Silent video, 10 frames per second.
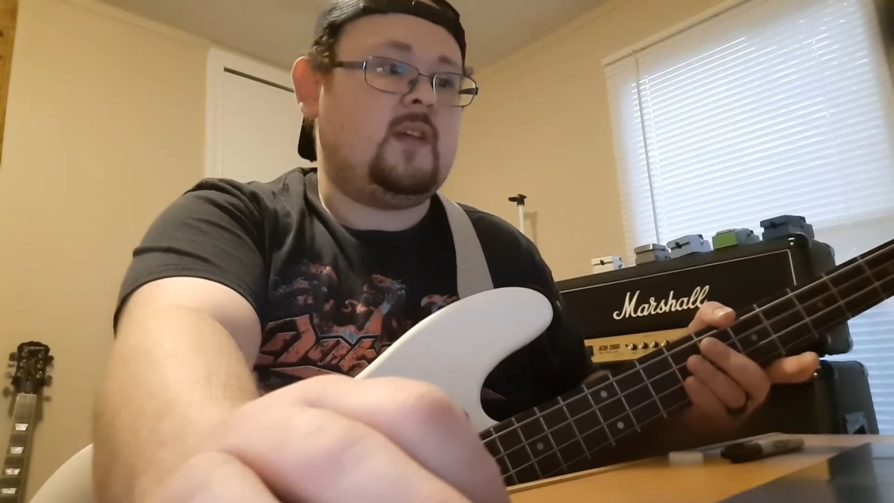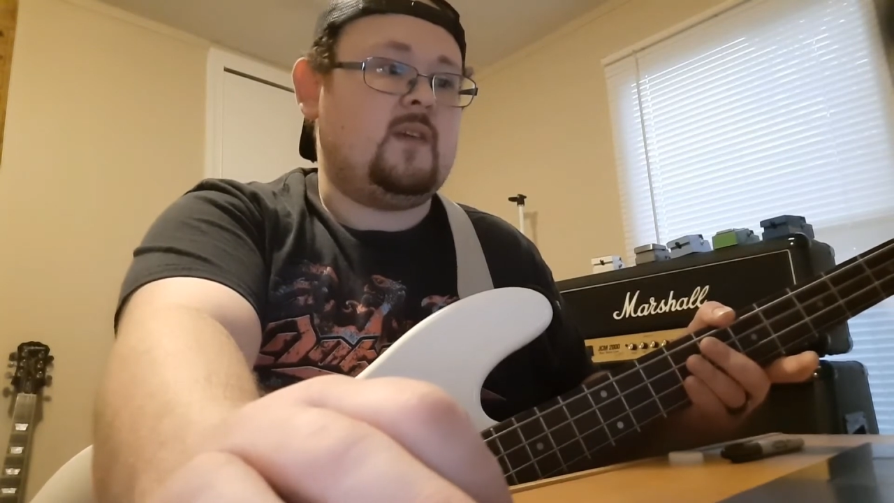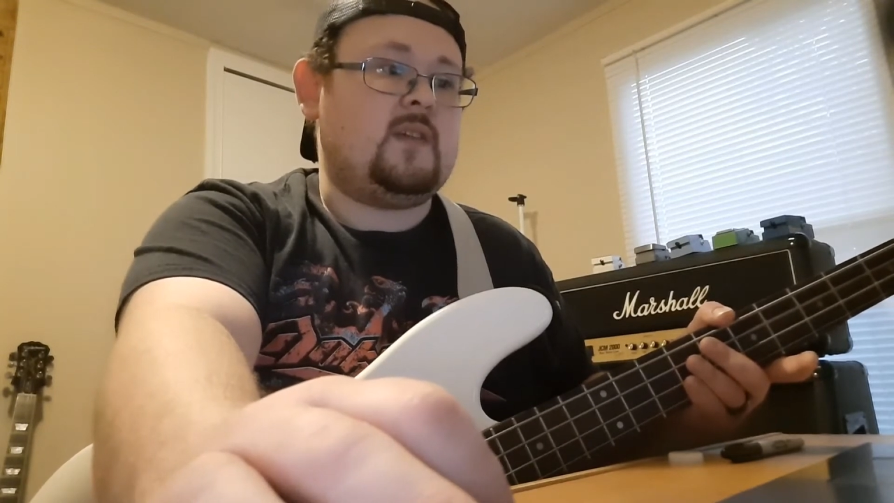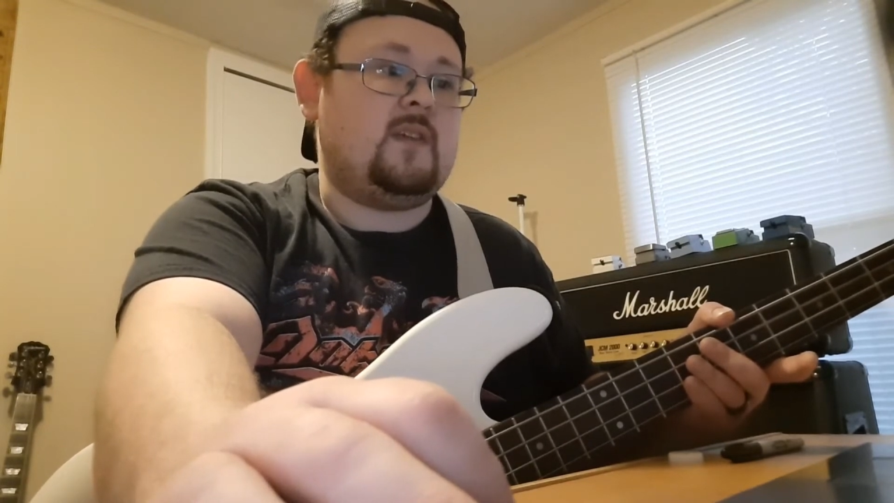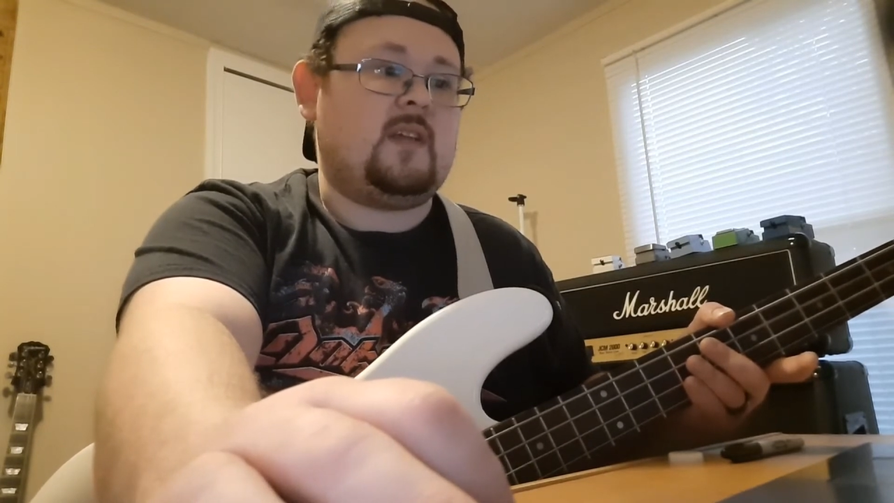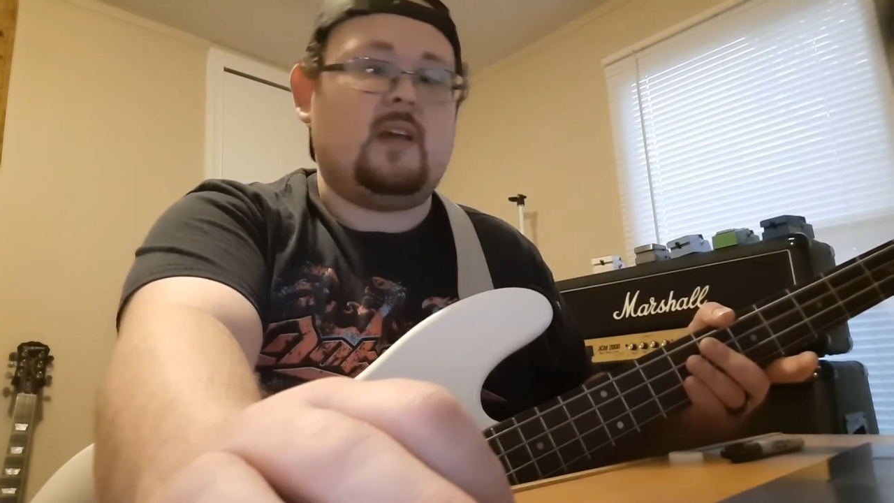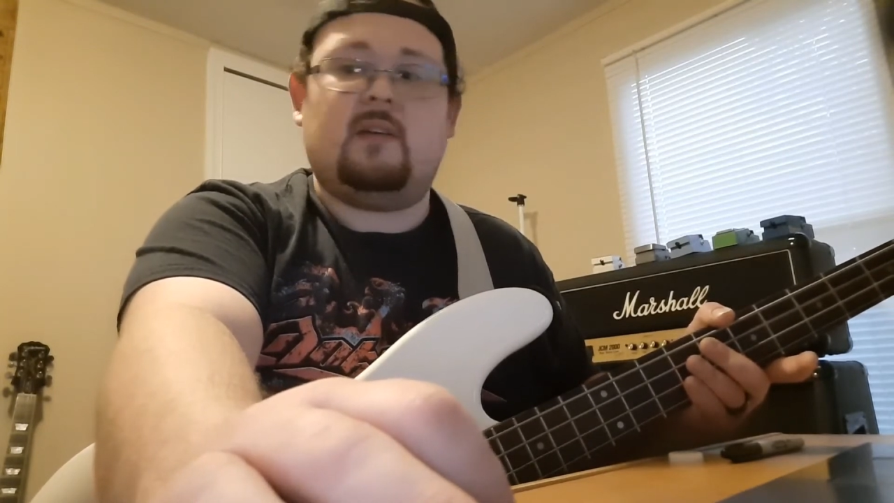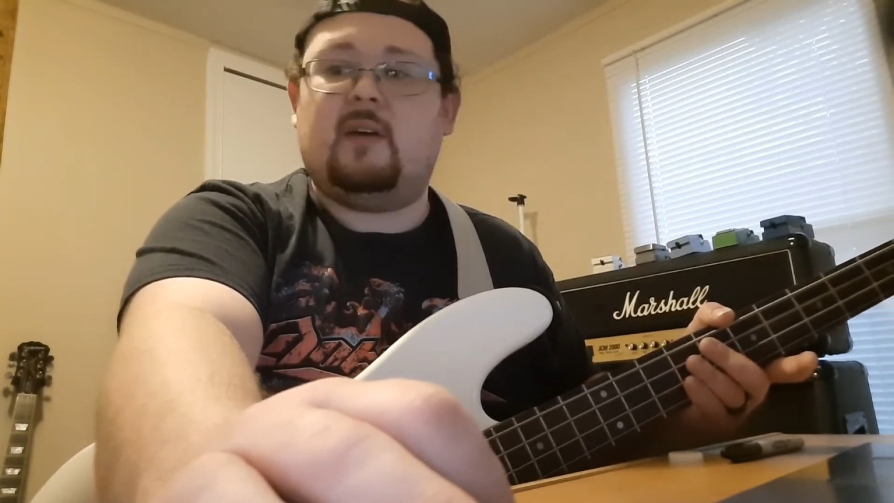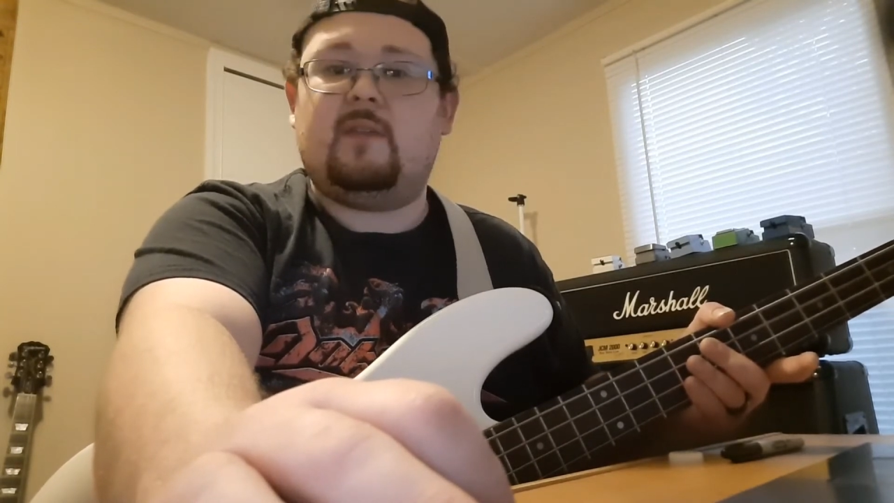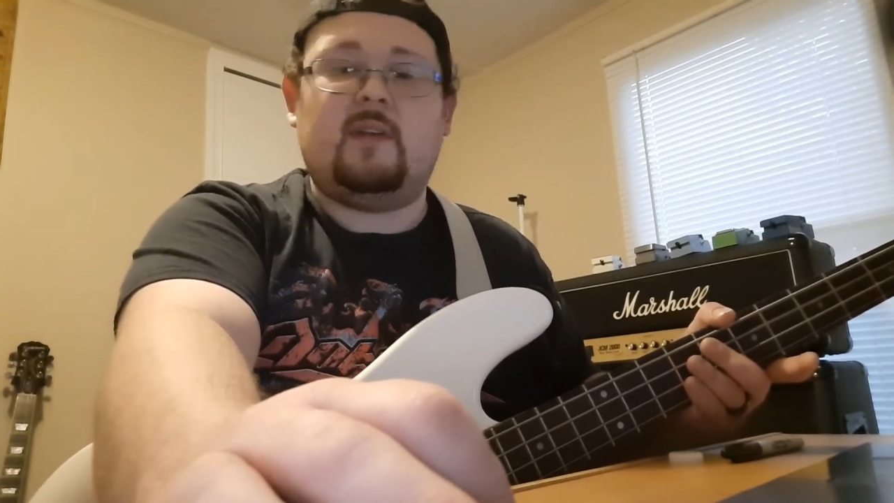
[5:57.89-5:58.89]
give ourselves a
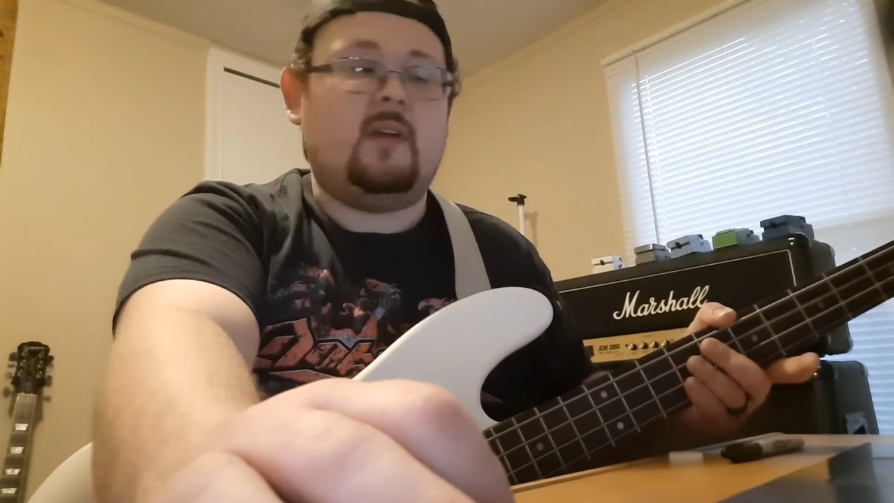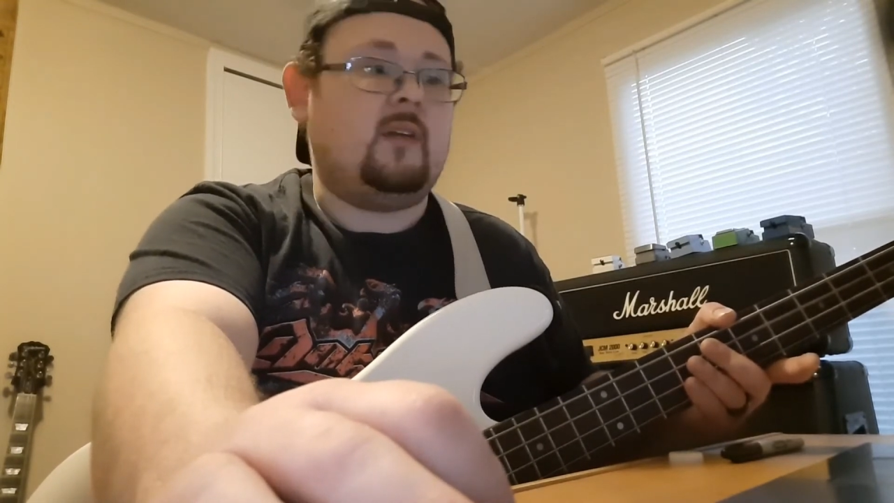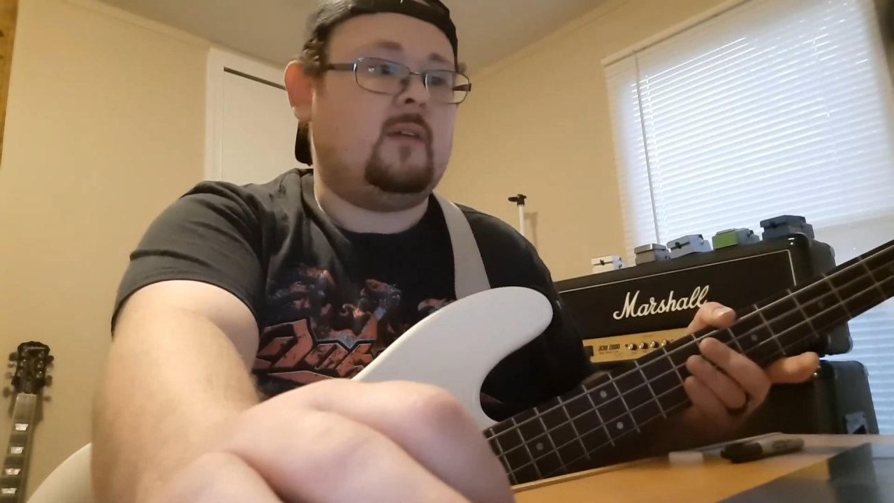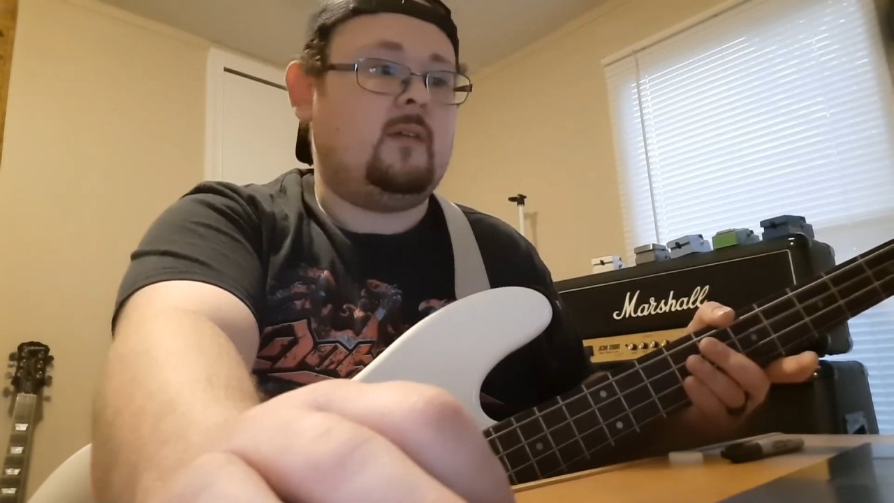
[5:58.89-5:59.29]
count off here.